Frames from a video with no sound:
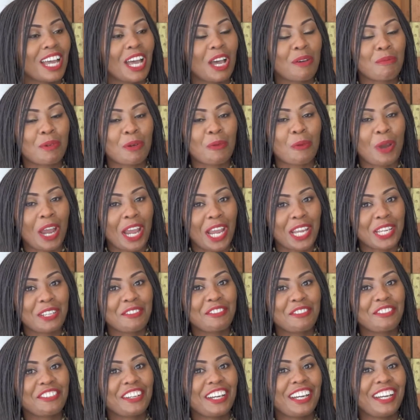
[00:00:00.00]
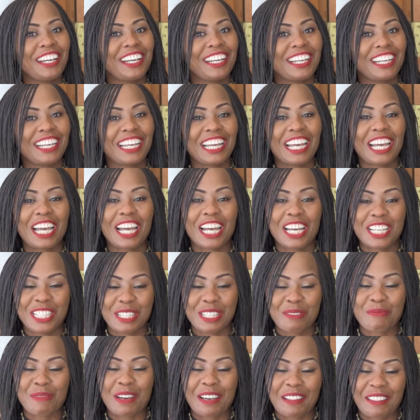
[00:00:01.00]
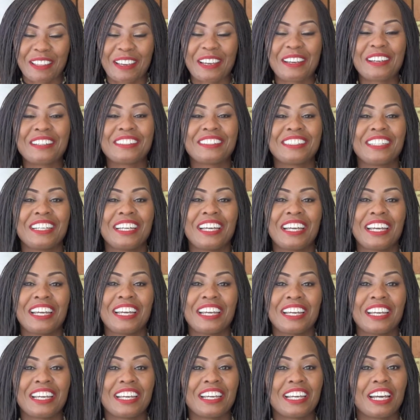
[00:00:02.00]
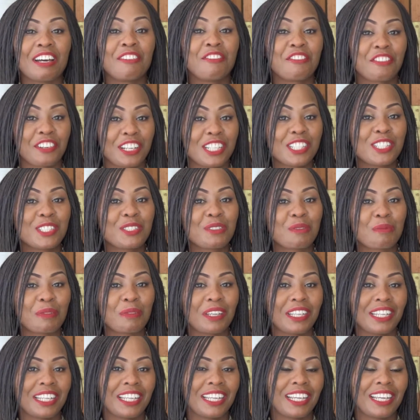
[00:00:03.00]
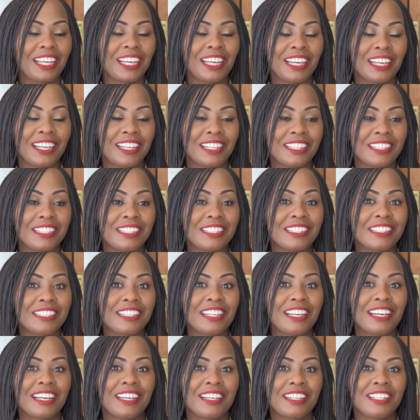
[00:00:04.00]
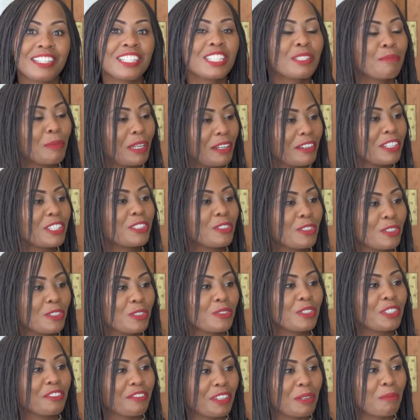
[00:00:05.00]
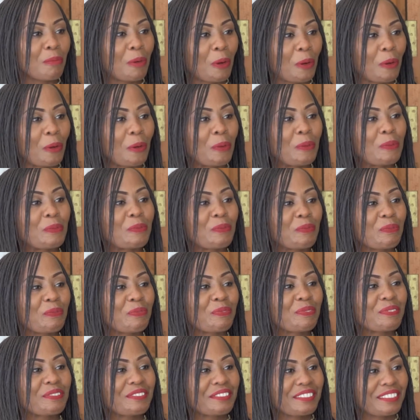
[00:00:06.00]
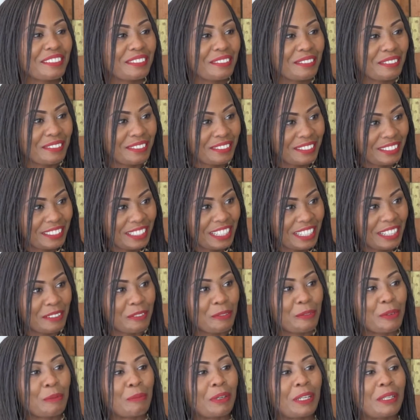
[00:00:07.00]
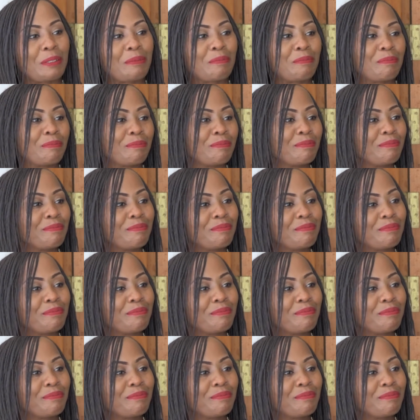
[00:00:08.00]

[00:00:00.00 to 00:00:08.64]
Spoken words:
I'm a wife and a mother, a friend to many, and inspiration to even more women.